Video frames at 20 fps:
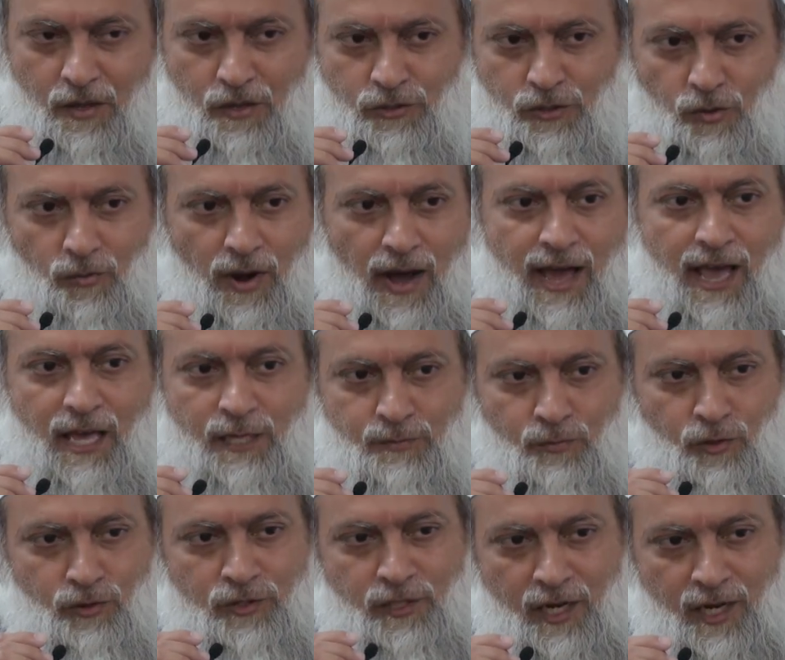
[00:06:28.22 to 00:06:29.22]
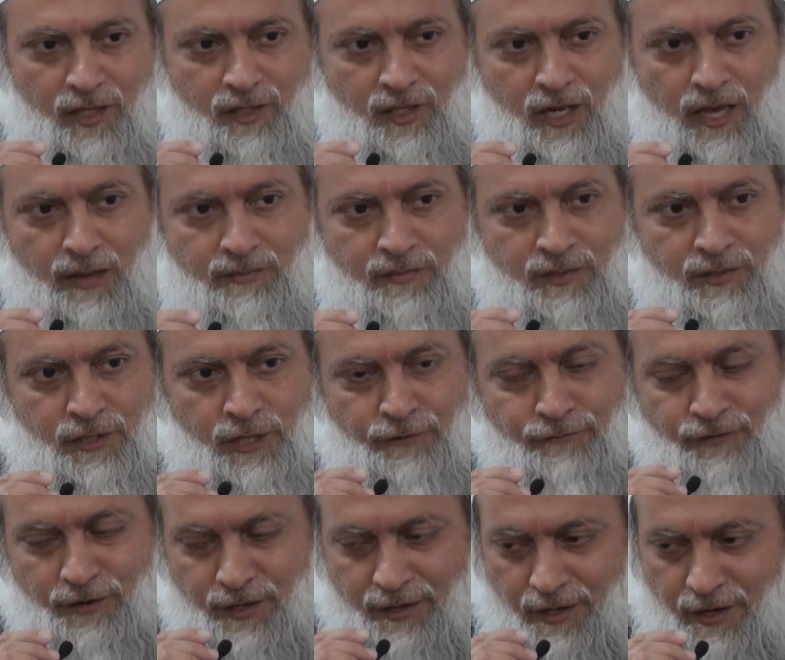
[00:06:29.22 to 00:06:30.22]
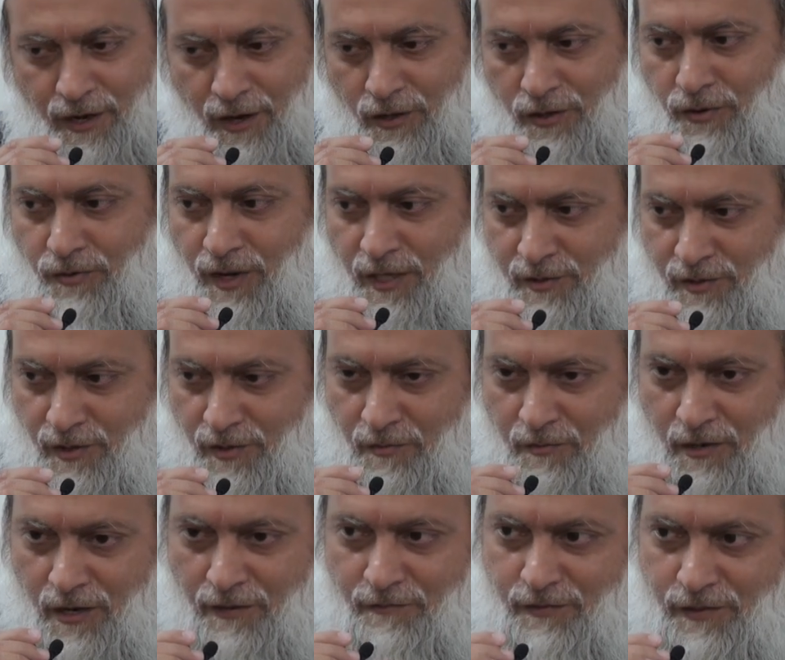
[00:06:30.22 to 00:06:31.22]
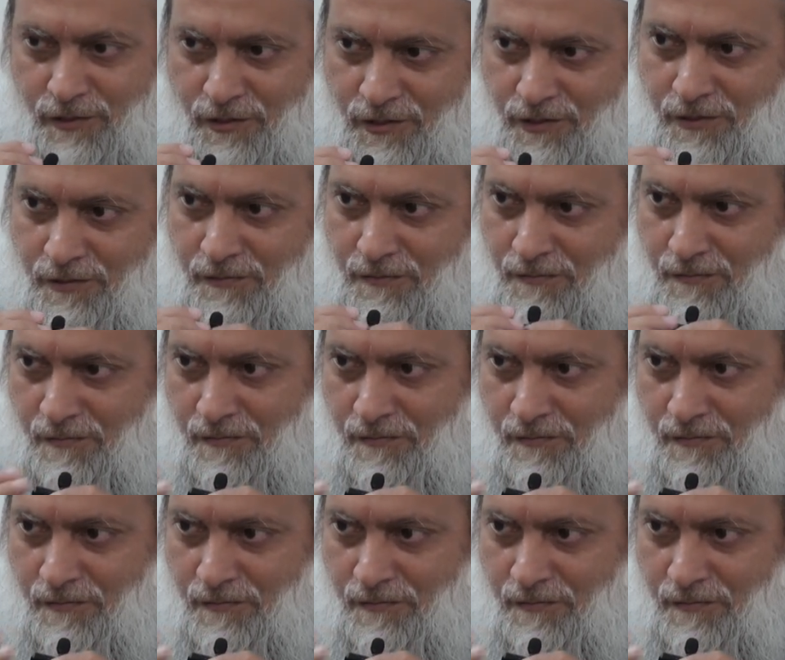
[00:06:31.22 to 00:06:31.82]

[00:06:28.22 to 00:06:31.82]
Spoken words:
So why is Musa al-Islam different than all the rest of the prophets?